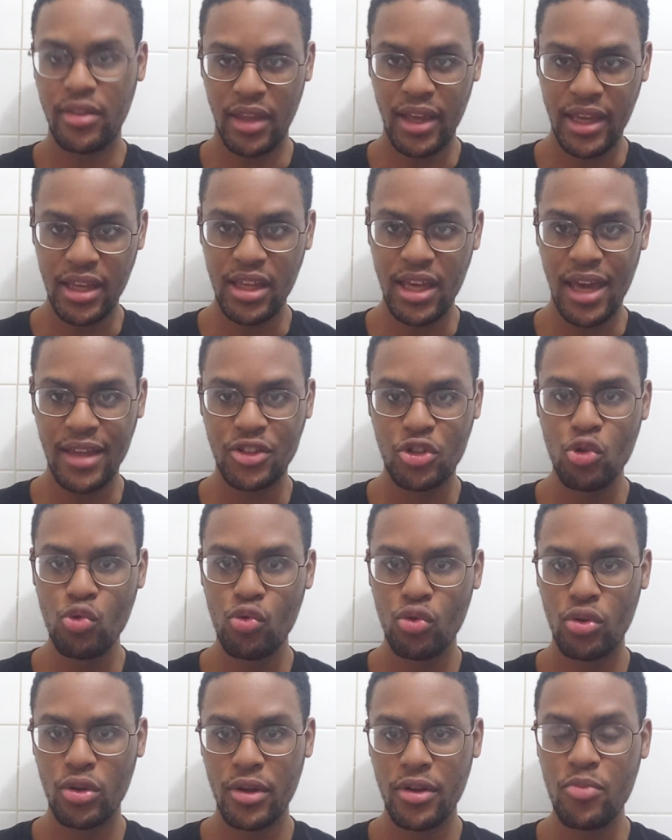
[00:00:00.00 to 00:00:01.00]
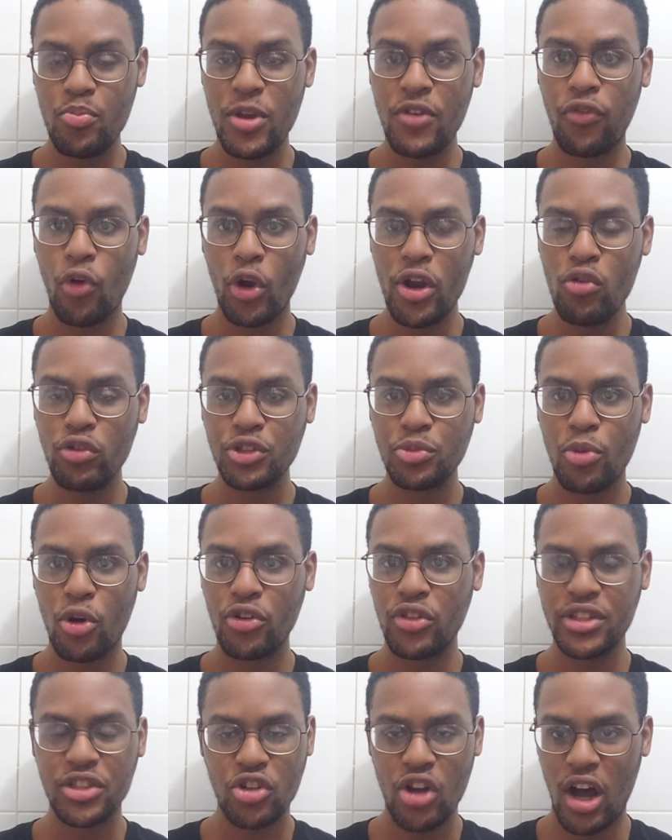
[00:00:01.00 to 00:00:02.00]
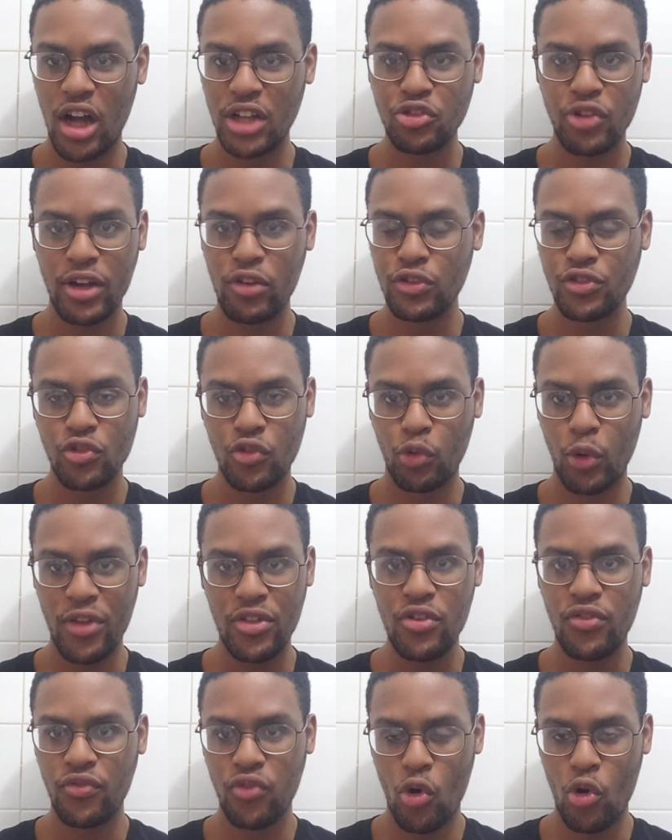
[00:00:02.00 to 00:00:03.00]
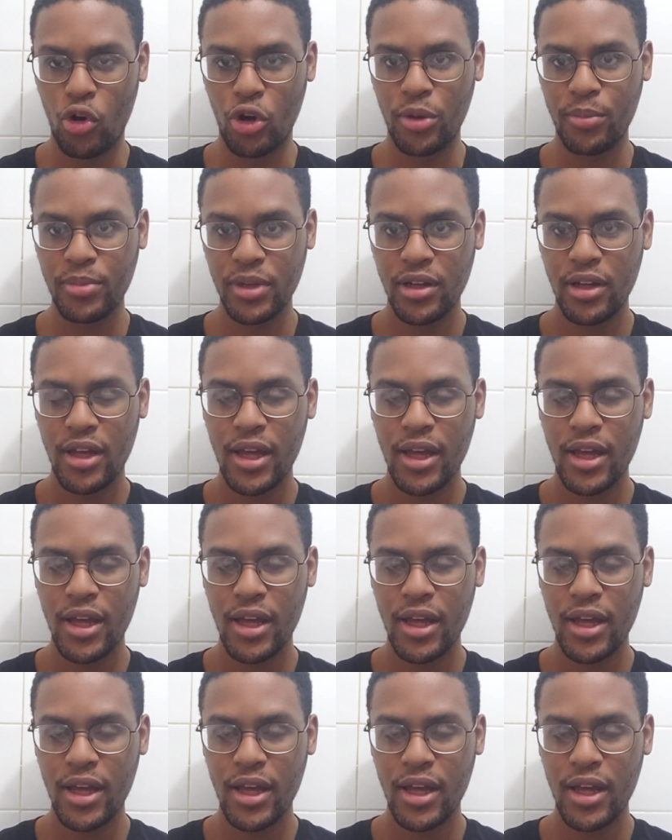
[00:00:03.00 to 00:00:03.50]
into, before he was born, this contract was already formed.